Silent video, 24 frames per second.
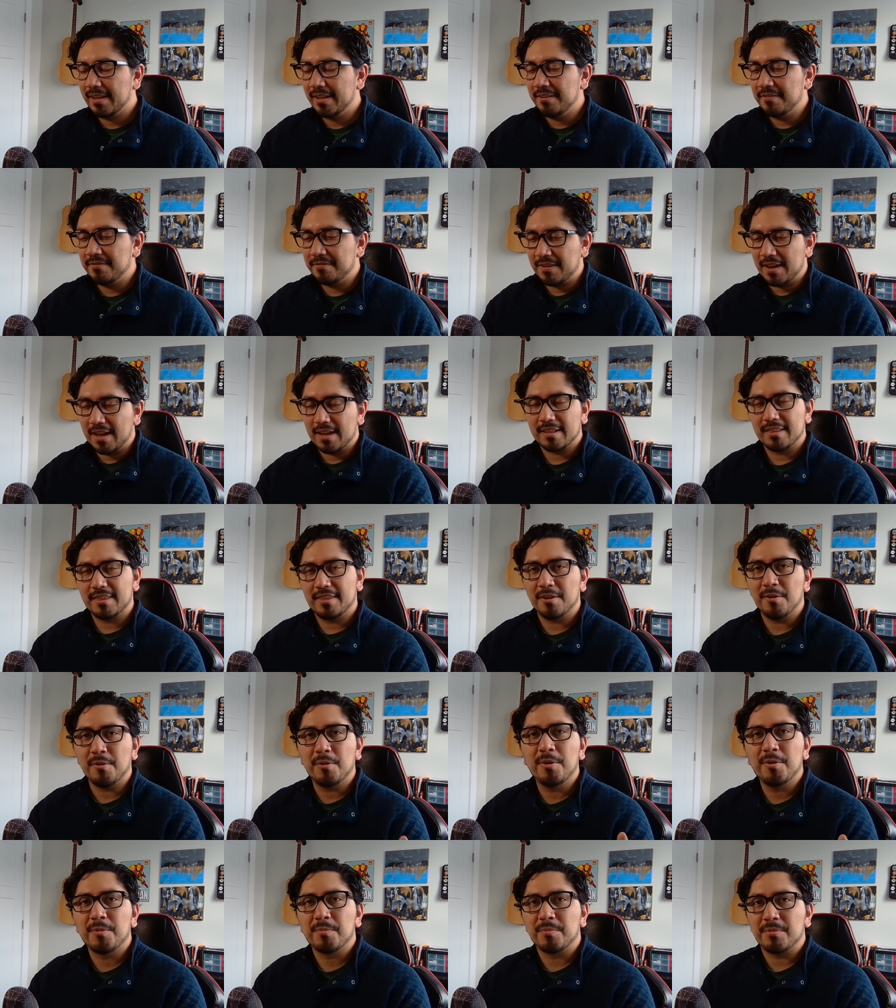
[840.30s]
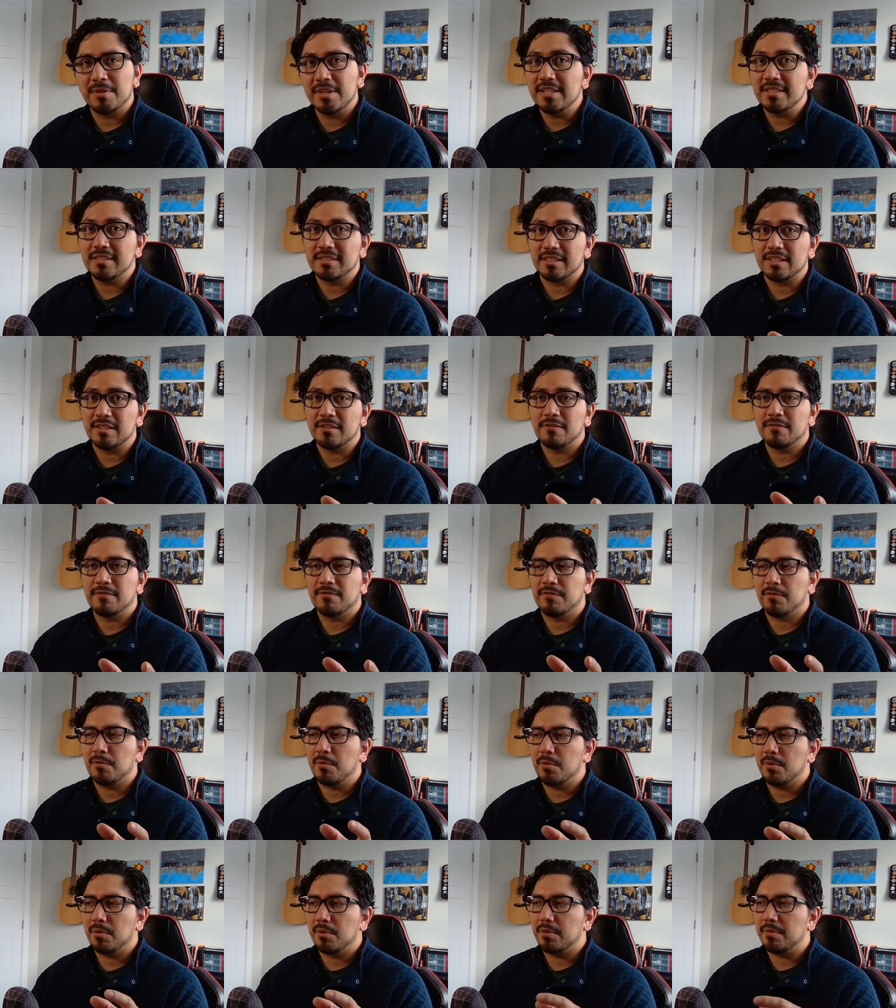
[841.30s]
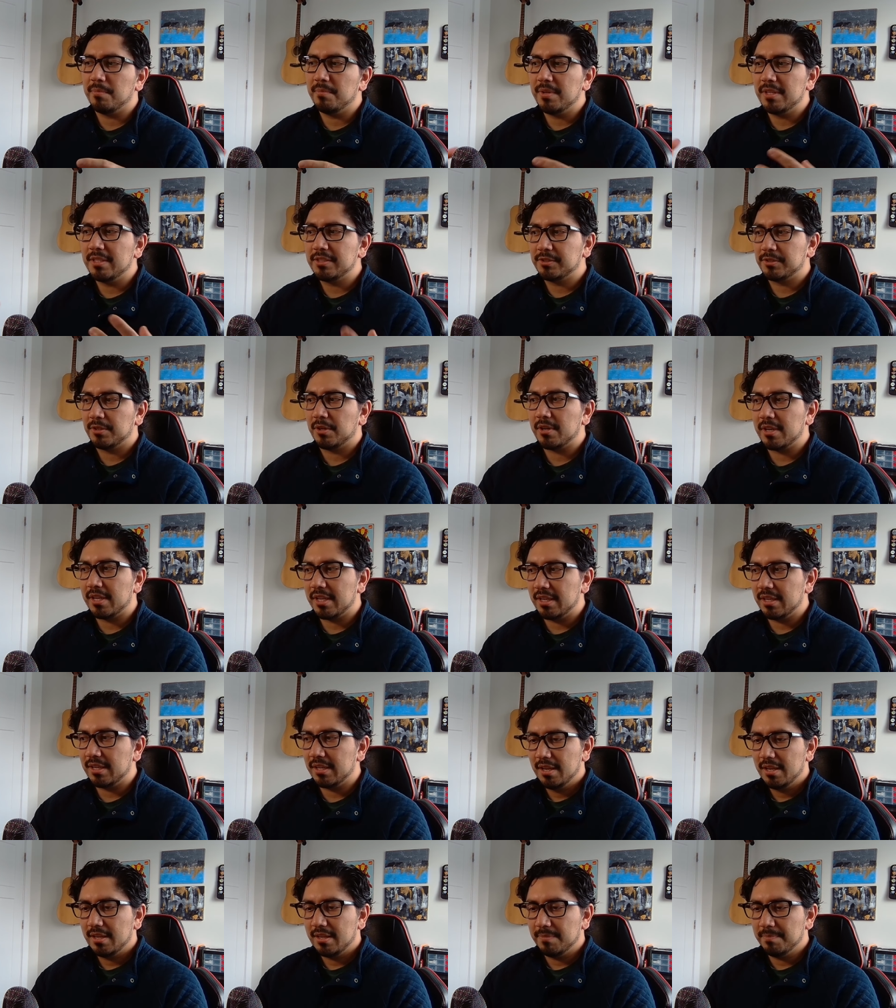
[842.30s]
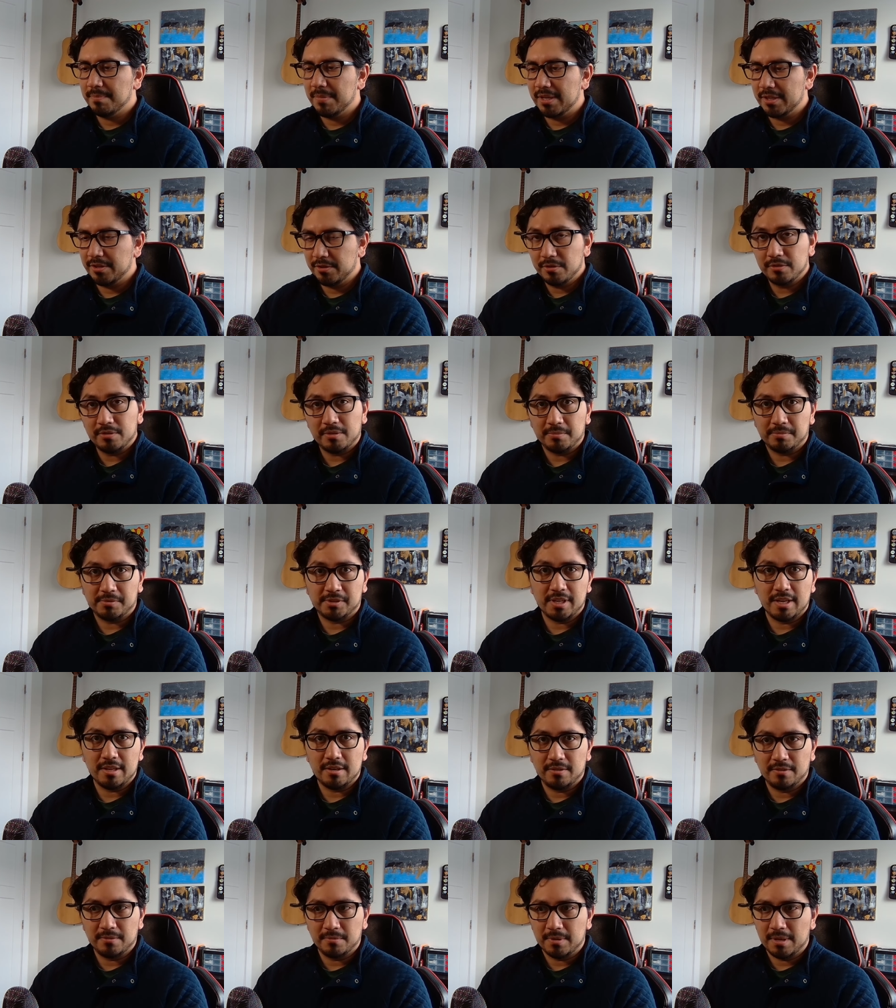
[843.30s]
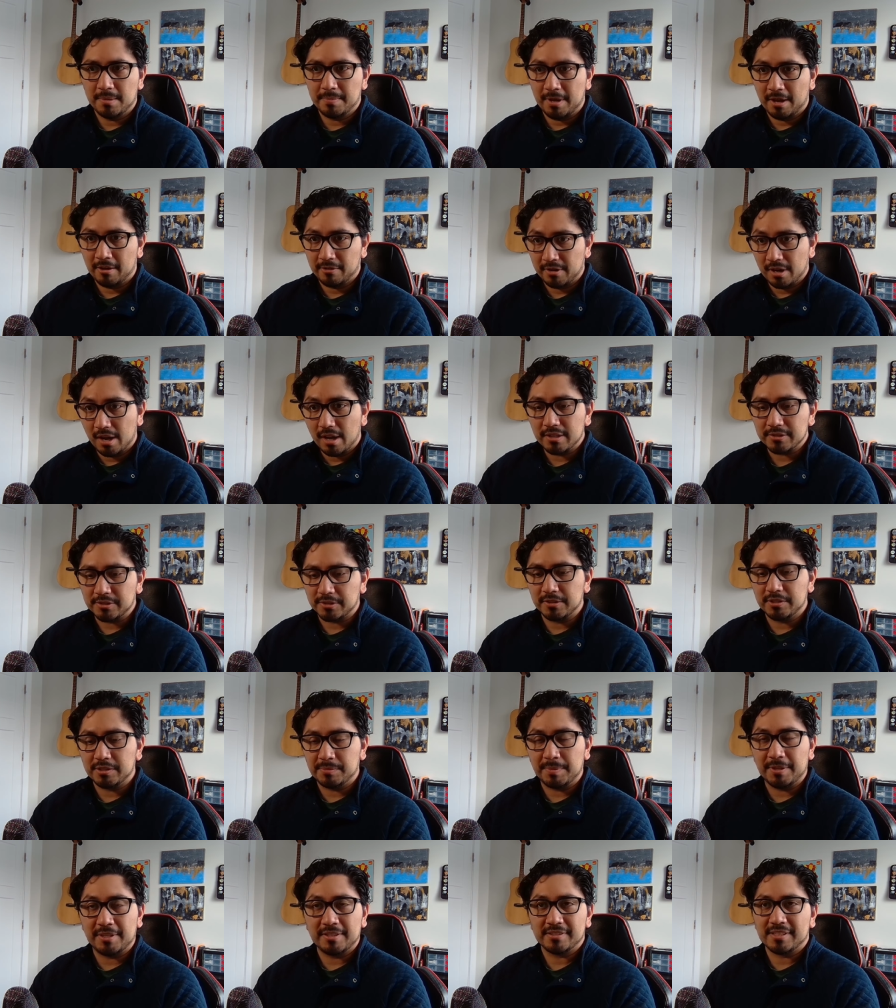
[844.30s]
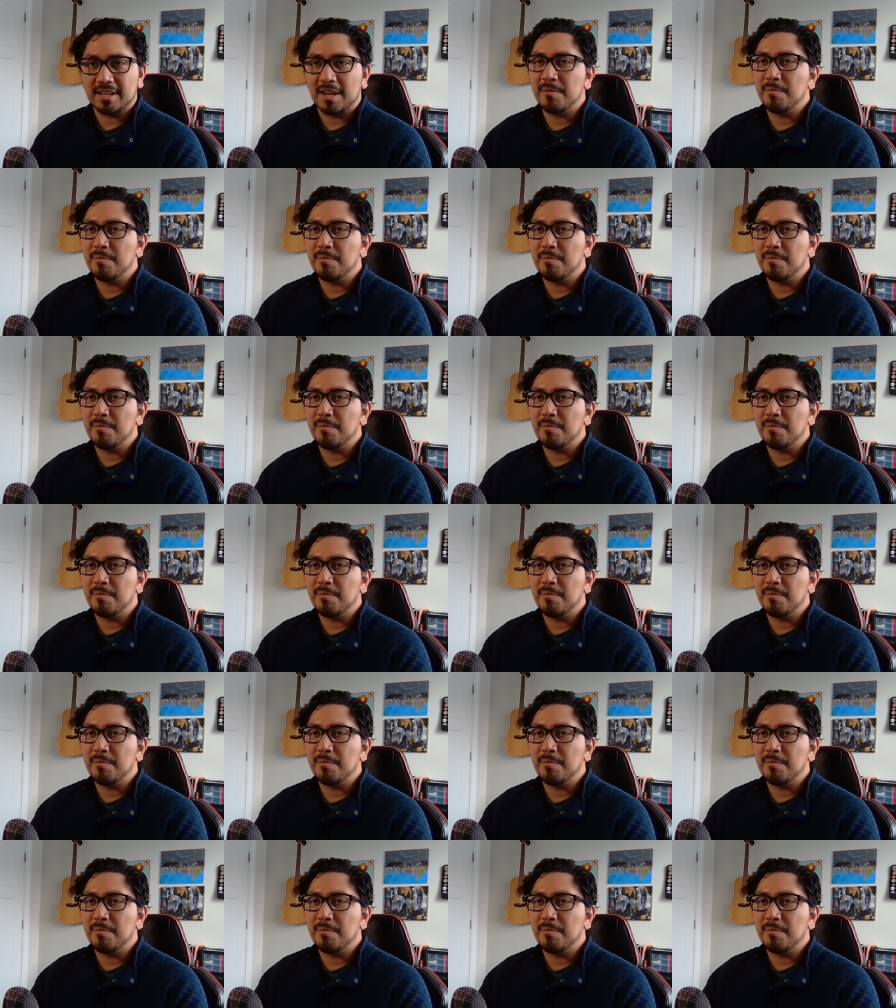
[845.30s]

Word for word: in fact, the whole reason for me starting my YouTube channel about Costco is because I